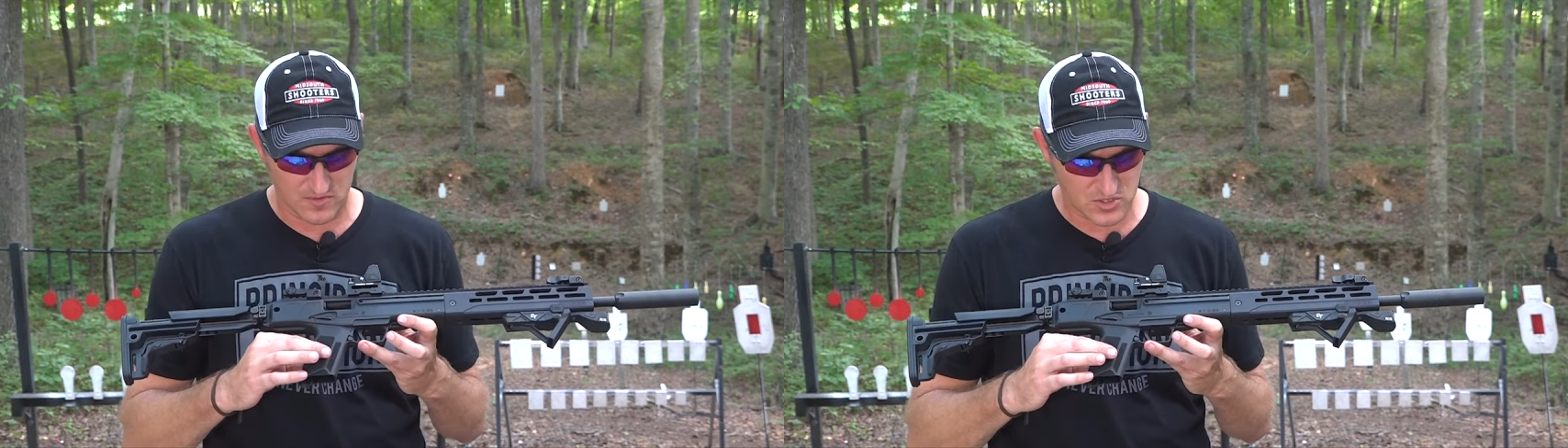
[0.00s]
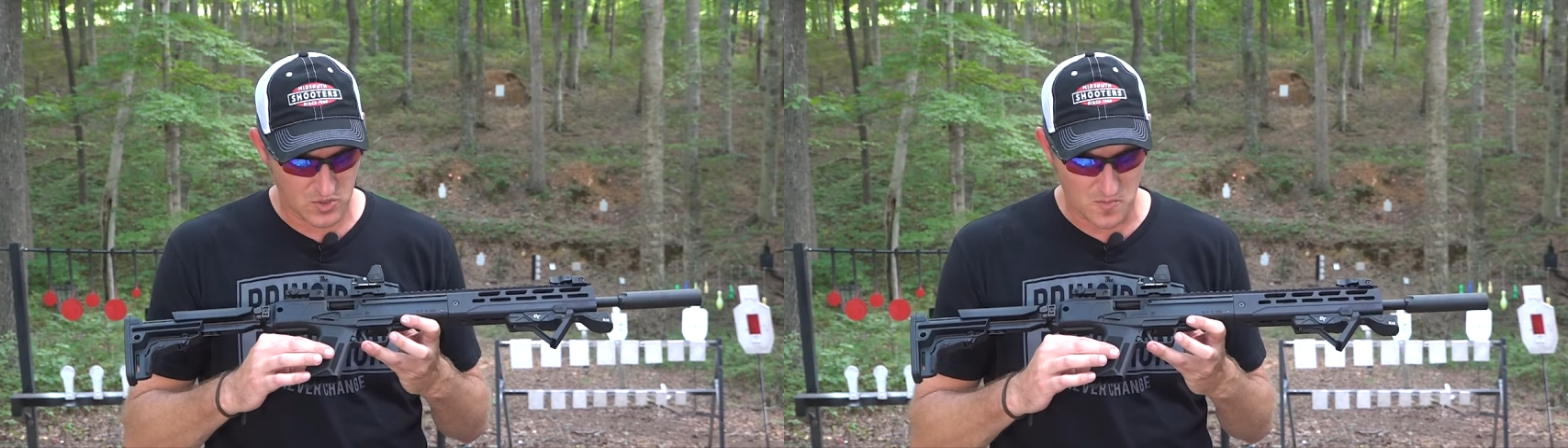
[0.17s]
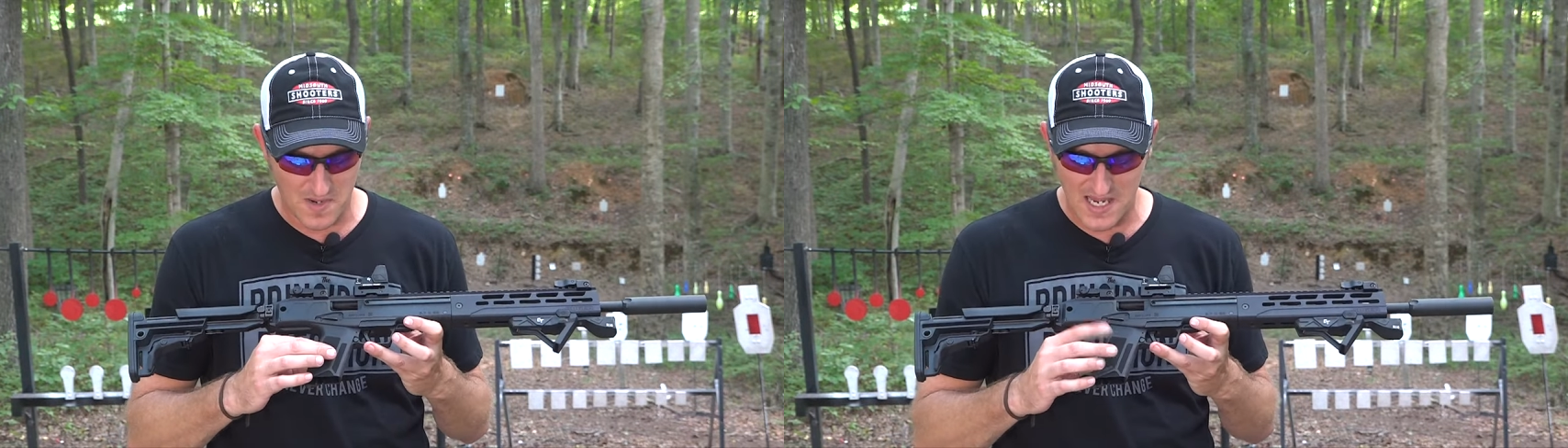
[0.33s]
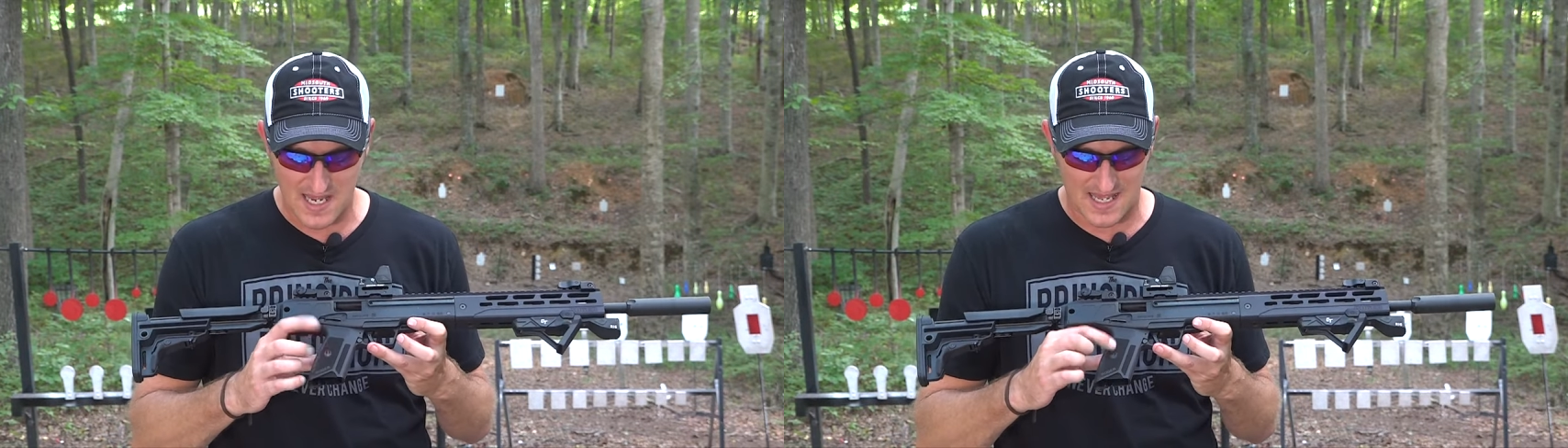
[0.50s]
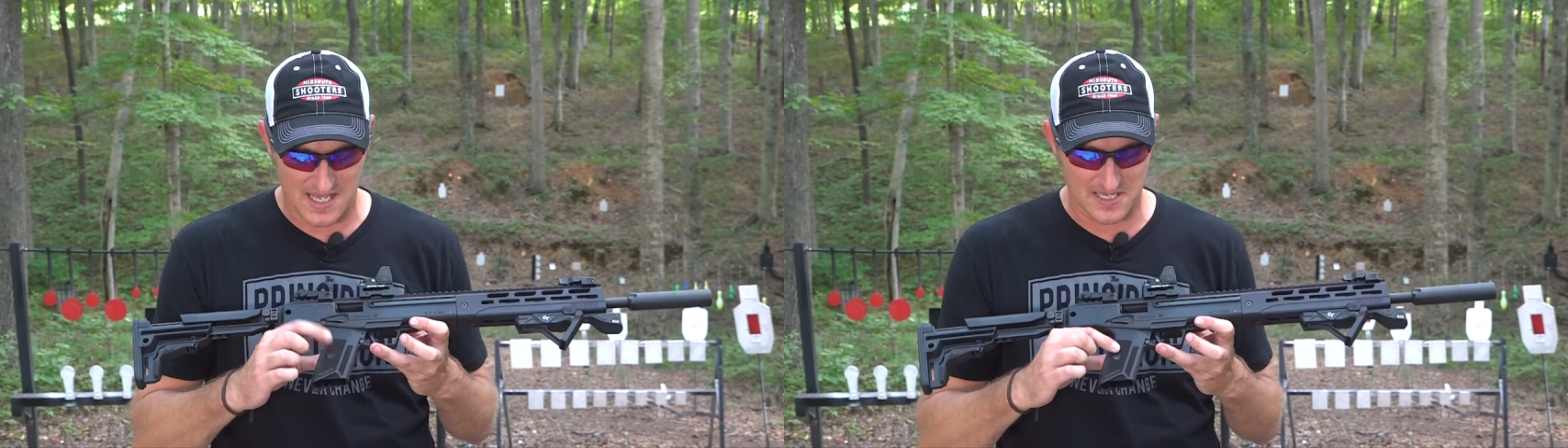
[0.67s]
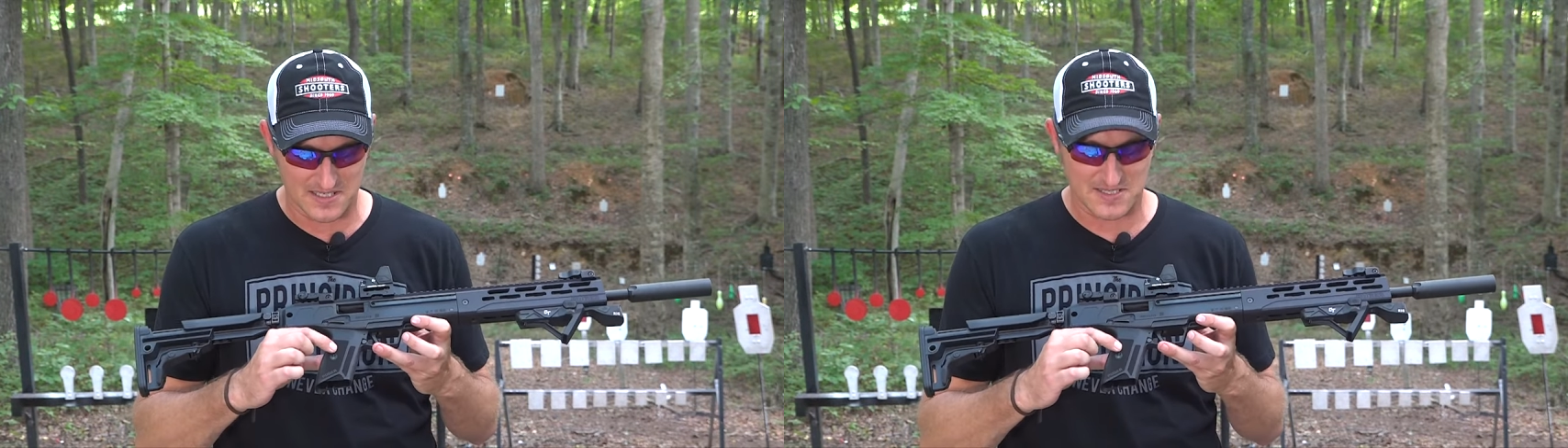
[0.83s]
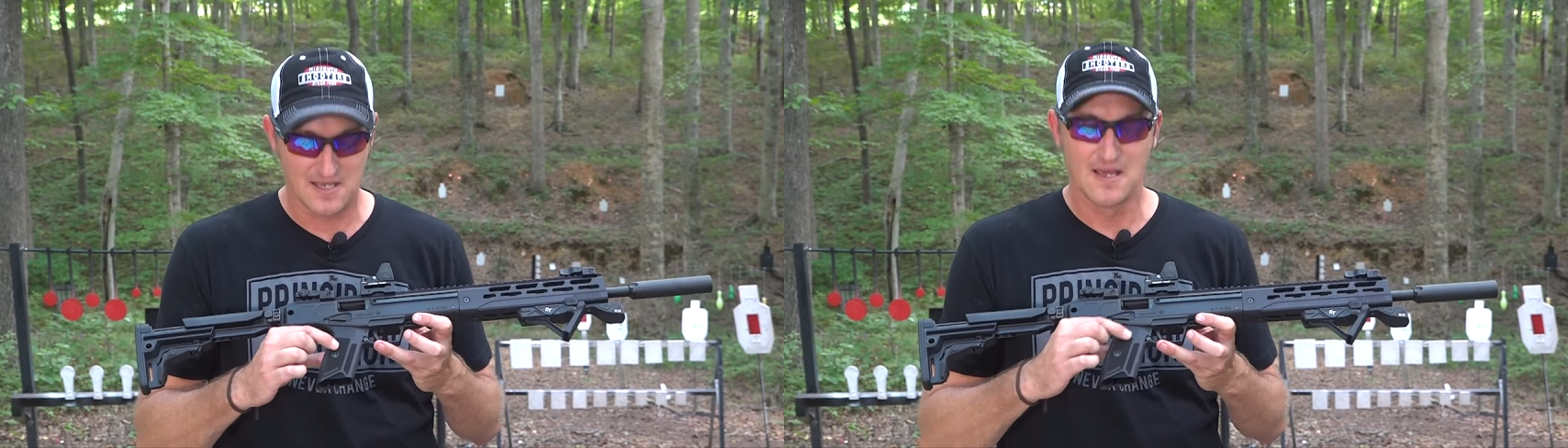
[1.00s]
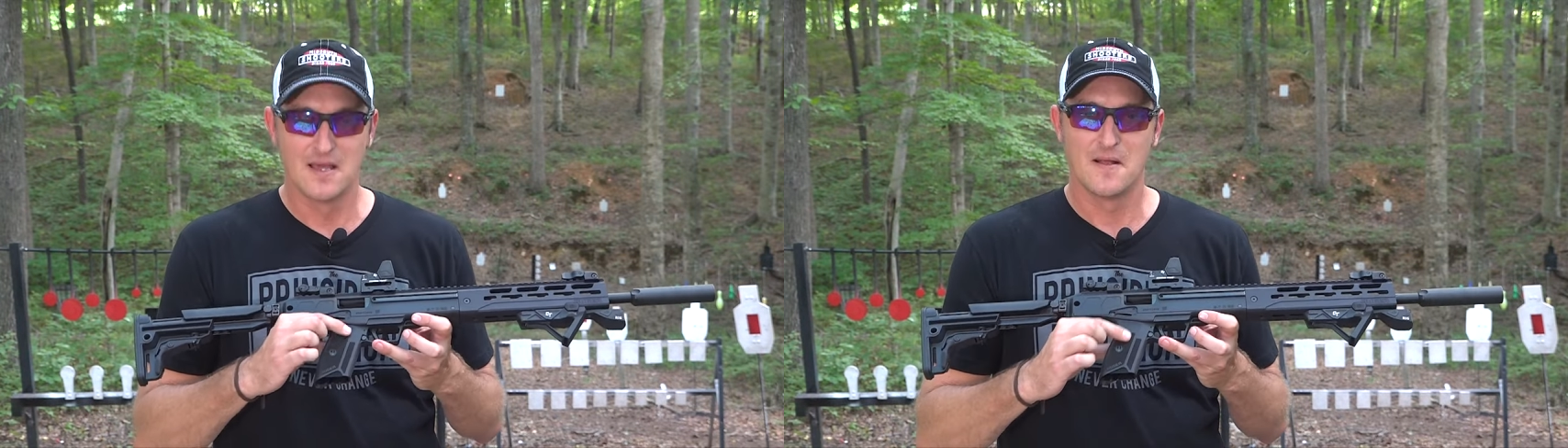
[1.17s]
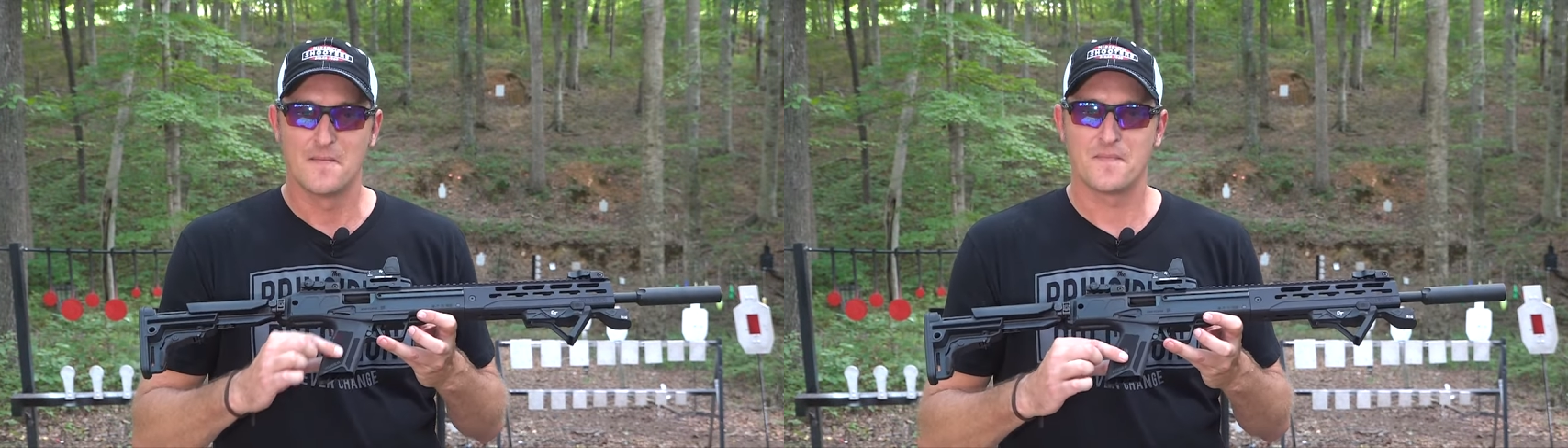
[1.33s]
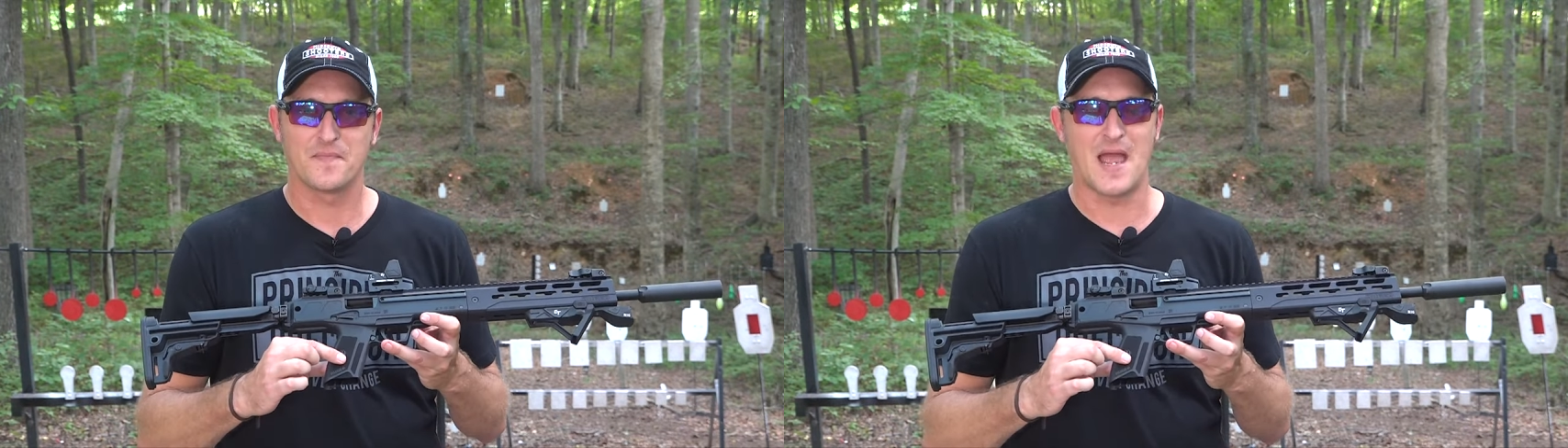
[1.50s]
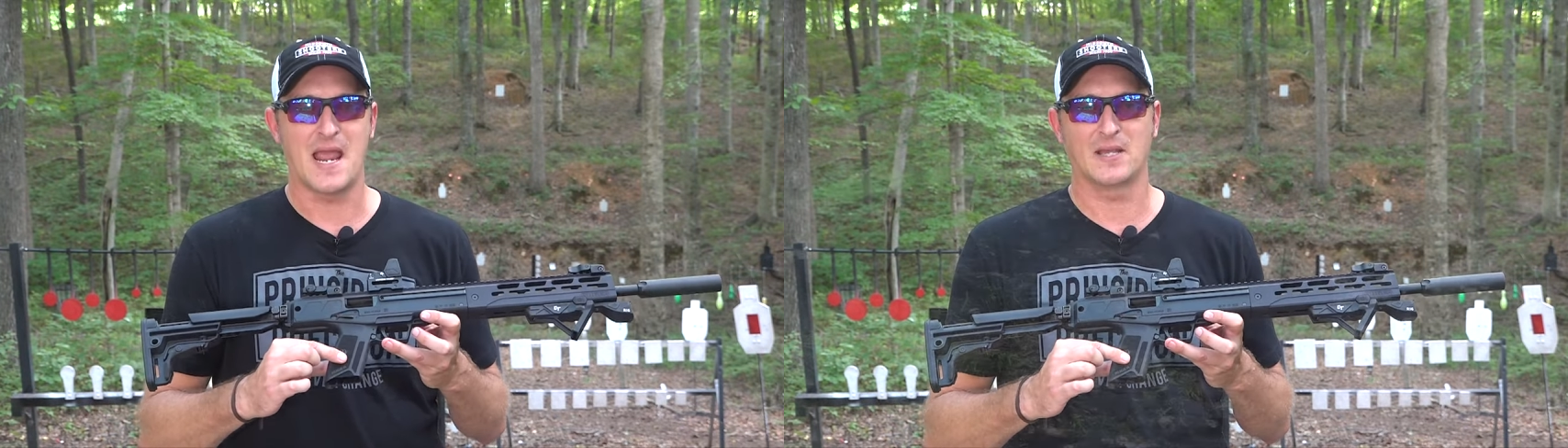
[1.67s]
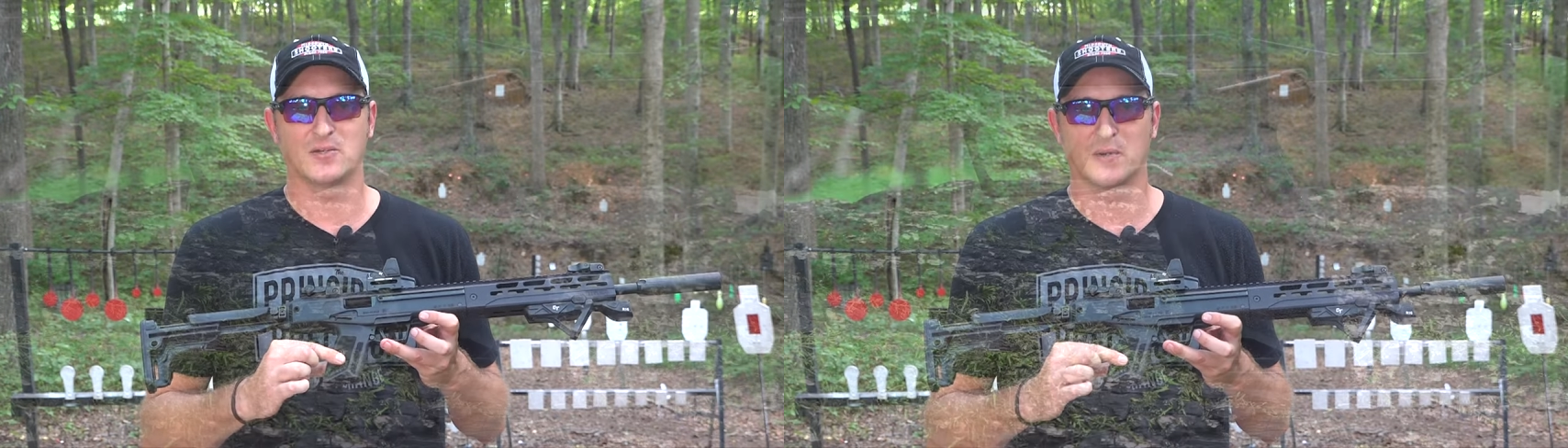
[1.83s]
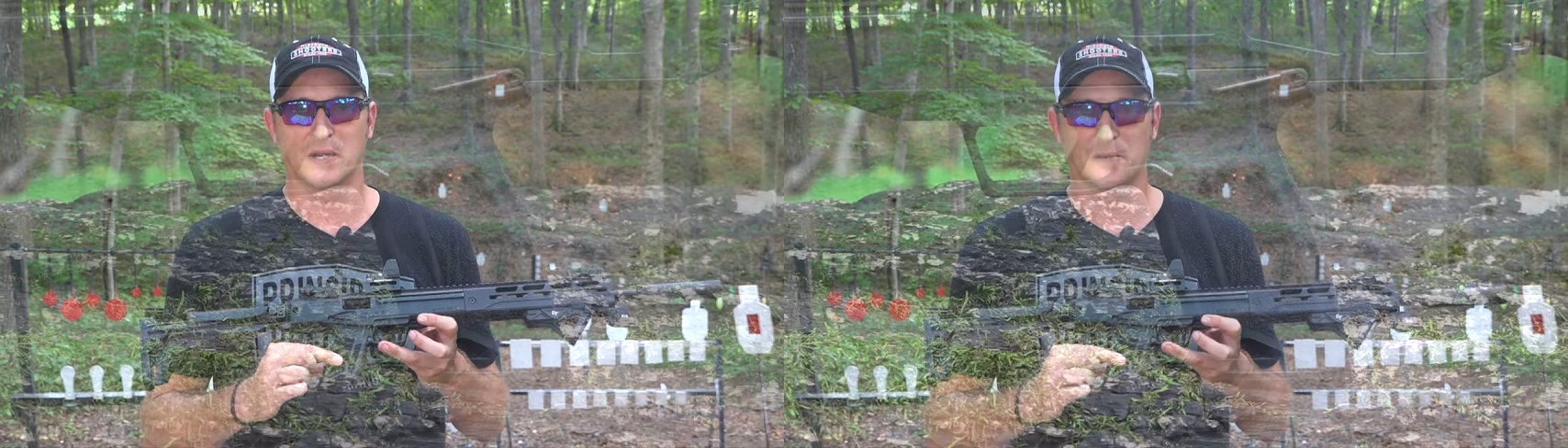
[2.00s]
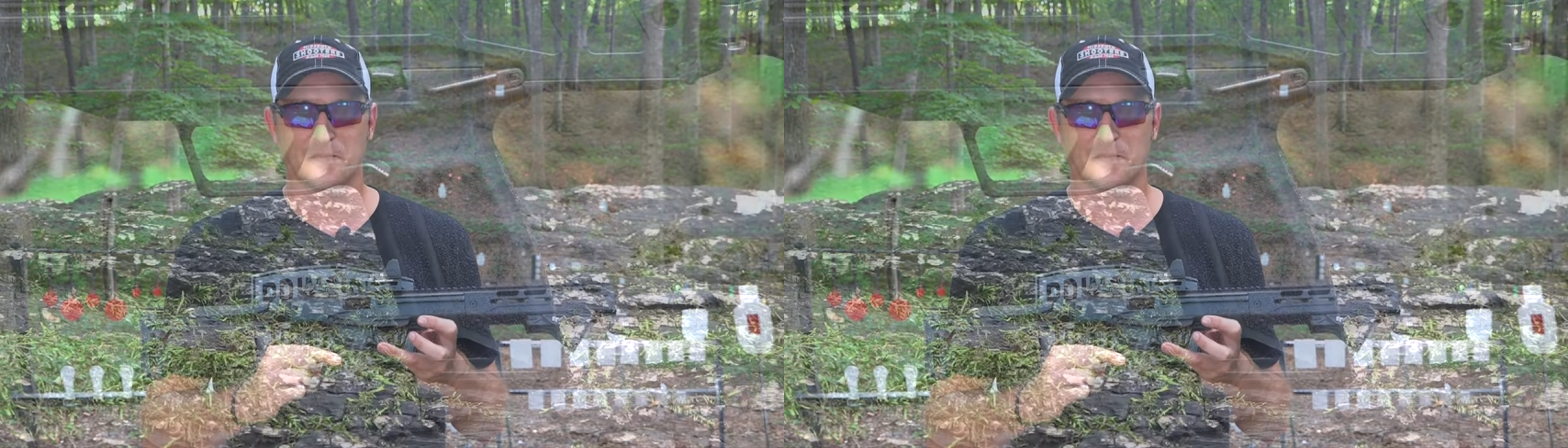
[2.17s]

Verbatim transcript: to me is the handle here.